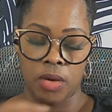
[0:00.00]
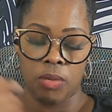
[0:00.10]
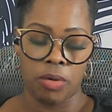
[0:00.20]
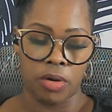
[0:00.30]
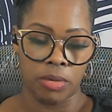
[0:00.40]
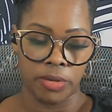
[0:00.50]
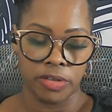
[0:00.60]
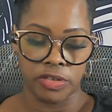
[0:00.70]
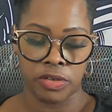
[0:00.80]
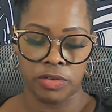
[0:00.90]
water
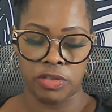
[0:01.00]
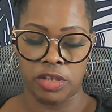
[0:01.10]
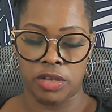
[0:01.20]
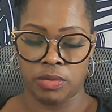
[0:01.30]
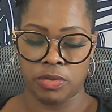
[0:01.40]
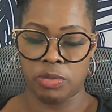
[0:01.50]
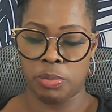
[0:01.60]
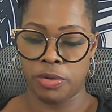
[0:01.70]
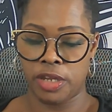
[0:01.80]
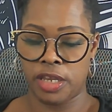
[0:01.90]
plus earth equals
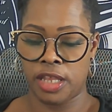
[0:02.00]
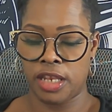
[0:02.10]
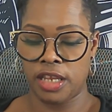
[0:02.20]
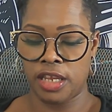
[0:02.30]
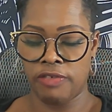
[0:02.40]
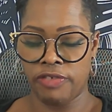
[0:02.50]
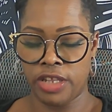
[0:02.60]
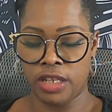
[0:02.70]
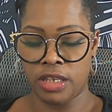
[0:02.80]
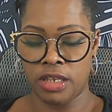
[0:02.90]
brick and then
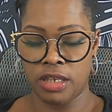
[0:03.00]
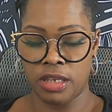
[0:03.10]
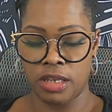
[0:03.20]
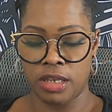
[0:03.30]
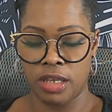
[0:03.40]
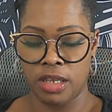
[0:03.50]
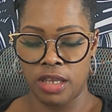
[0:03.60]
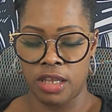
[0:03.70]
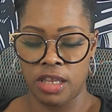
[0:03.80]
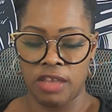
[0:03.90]
even
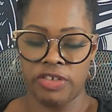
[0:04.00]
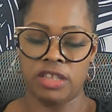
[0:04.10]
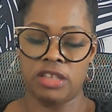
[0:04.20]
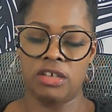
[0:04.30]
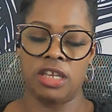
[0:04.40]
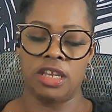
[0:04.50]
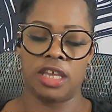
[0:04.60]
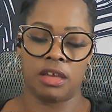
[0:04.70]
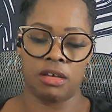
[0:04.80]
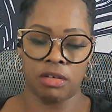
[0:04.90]
even looking at
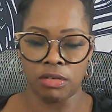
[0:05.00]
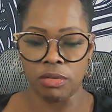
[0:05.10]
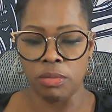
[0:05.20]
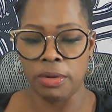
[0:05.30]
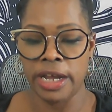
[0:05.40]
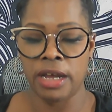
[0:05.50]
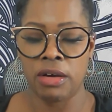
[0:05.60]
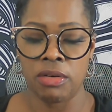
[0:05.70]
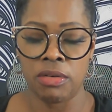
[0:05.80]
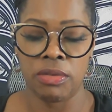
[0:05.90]
oh
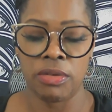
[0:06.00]
wow